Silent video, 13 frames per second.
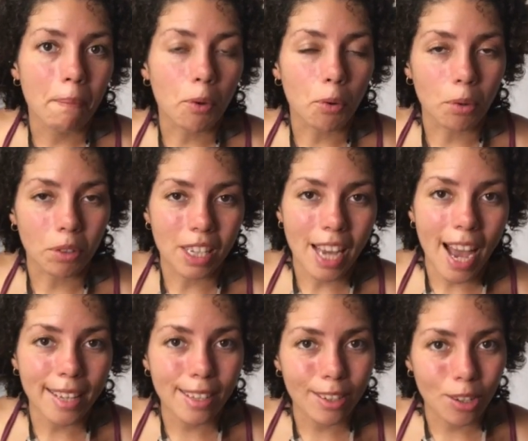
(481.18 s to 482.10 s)
or the
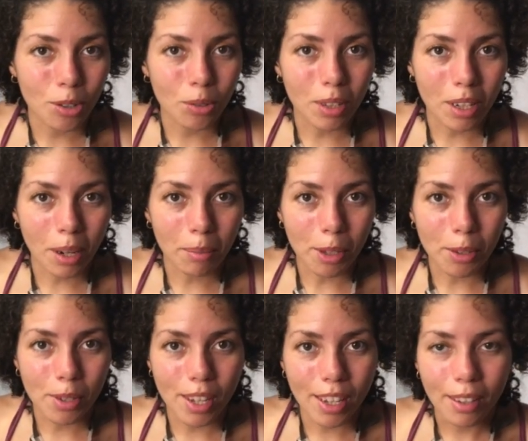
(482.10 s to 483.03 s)
acetone that I'm
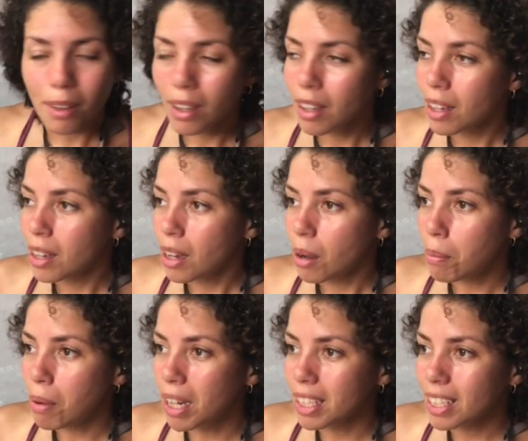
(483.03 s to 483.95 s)
using,
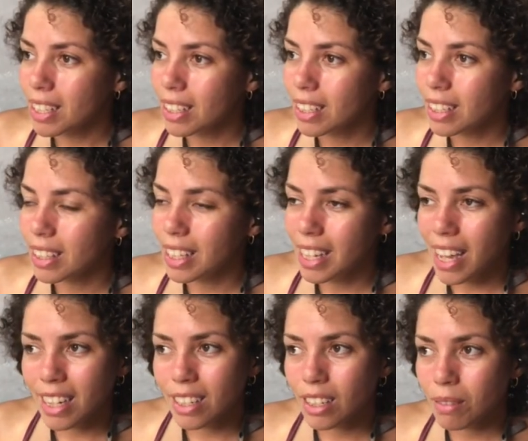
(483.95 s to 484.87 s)
but in the
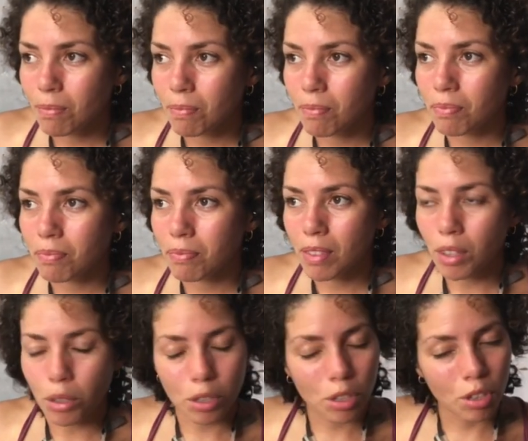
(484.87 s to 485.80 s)
end,
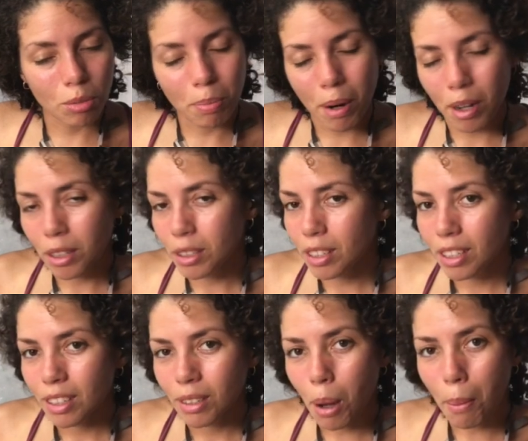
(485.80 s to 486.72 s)
your two-part
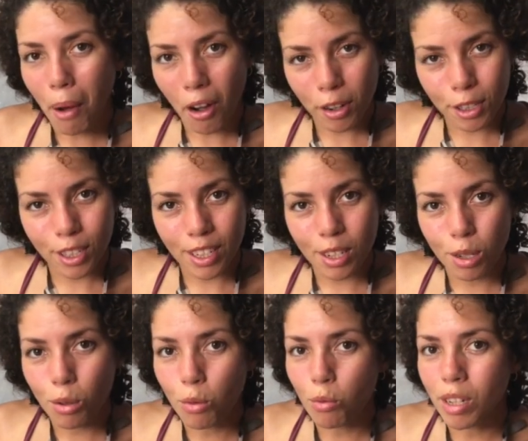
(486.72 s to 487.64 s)

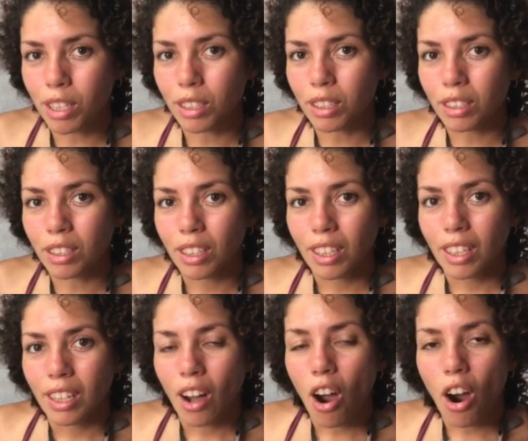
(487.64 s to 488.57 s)
epoxy will
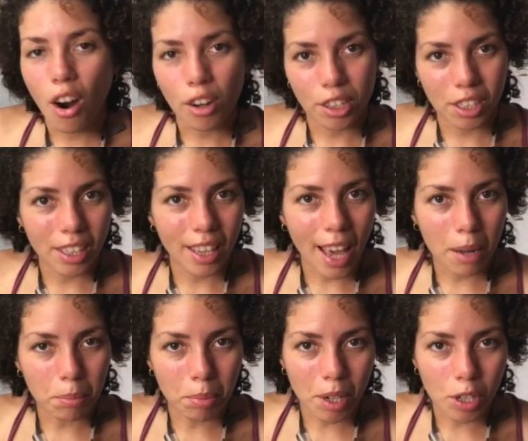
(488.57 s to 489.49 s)
harden
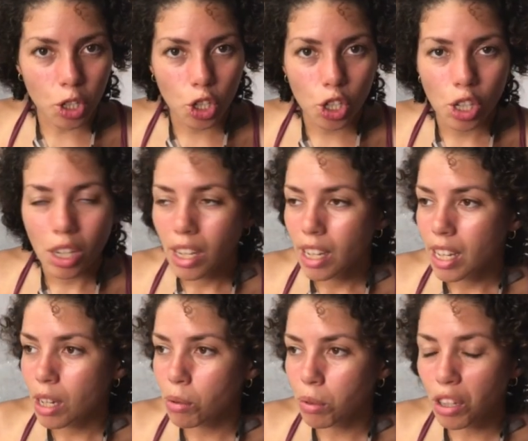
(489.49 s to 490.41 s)
that brush,
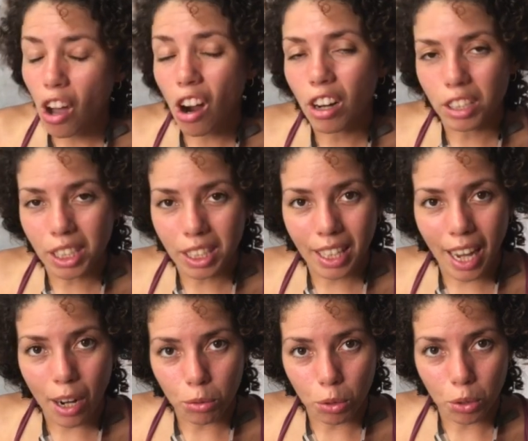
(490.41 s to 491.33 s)
it will harden
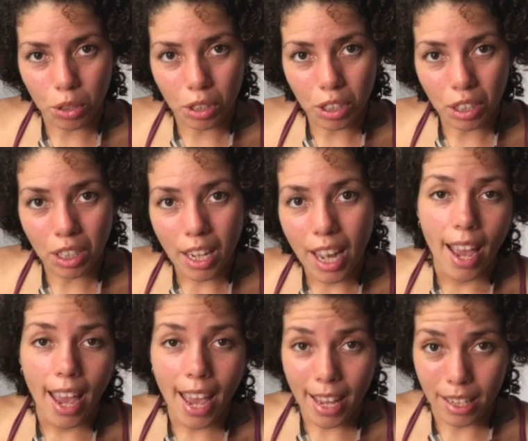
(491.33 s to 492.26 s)
that roller,
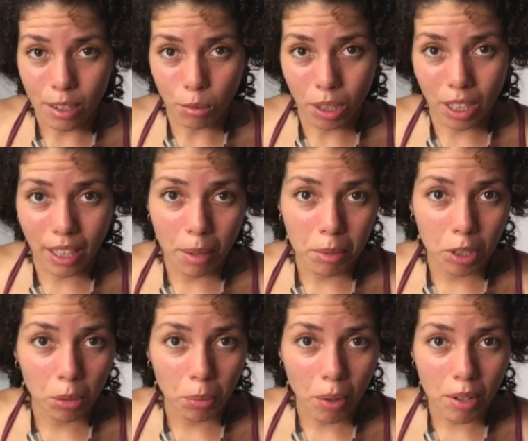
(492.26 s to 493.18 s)
and with the
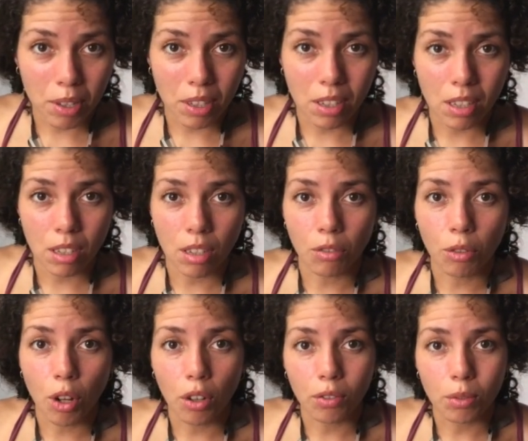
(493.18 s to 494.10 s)
chemical processes
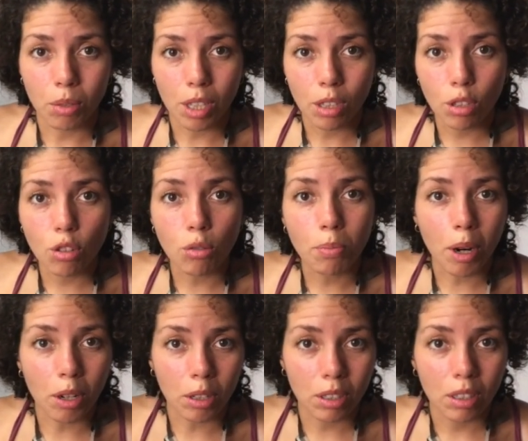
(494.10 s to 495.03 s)
involved with
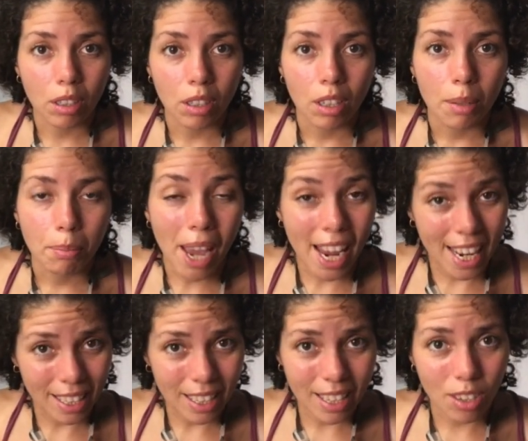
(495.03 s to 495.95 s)
two-part
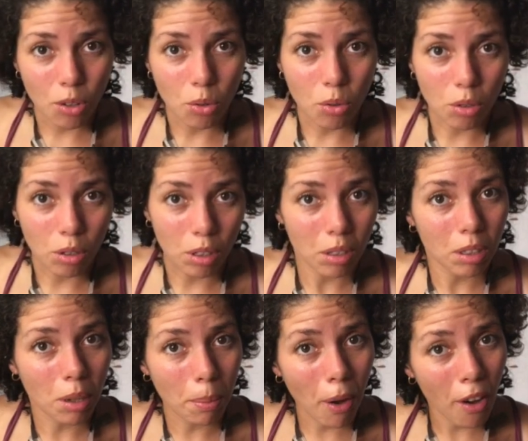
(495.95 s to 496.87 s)
paints or
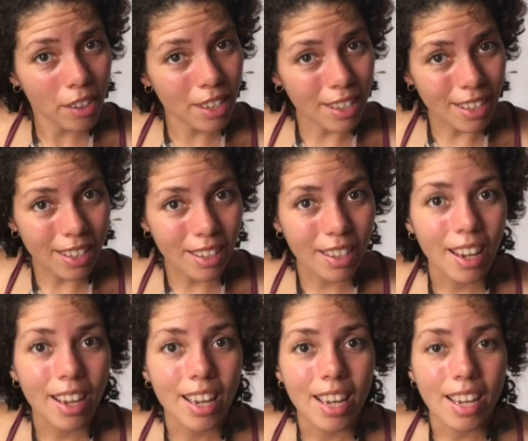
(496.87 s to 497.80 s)
epoxies,
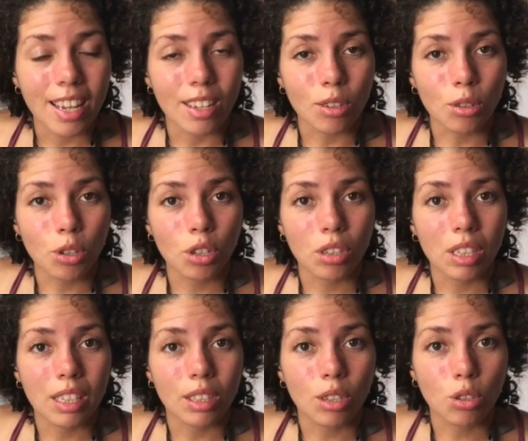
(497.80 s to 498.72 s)
it
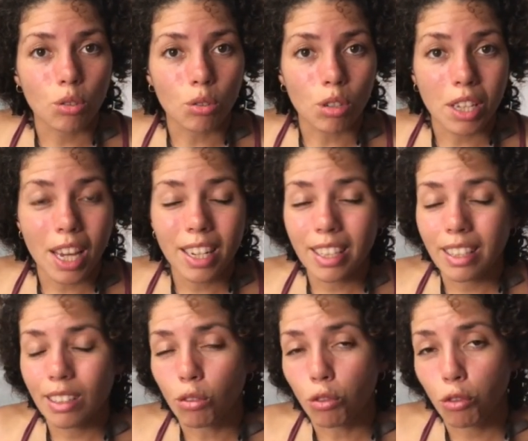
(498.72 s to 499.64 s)
usually destroys
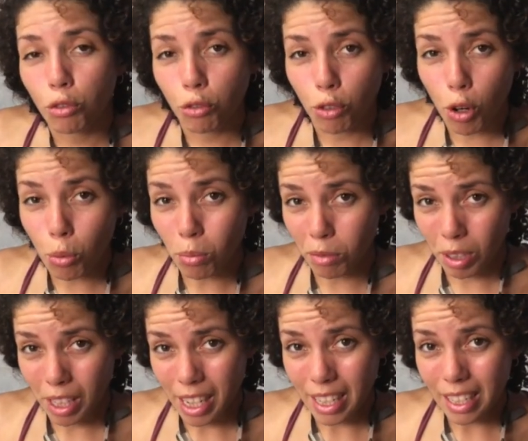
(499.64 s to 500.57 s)
anything foam
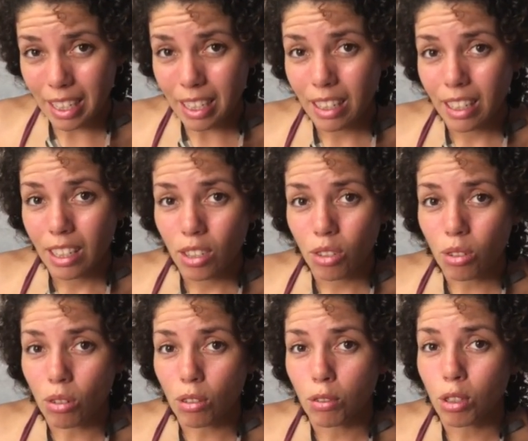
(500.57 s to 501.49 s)
related.
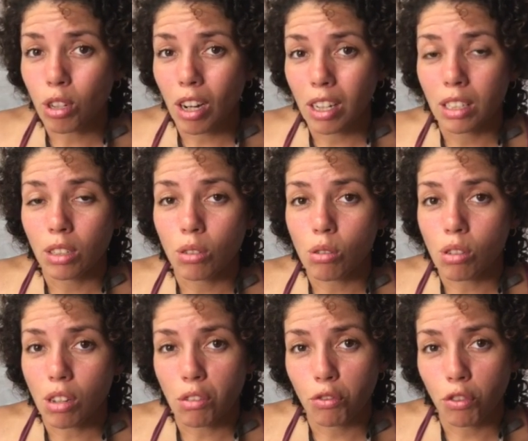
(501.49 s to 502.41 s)
So if you're trying to use
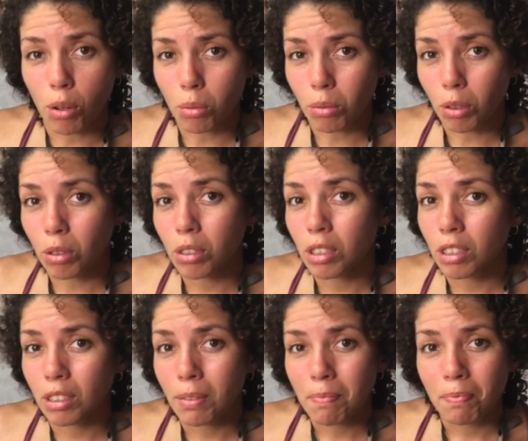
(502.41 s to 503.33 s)
a foam roller,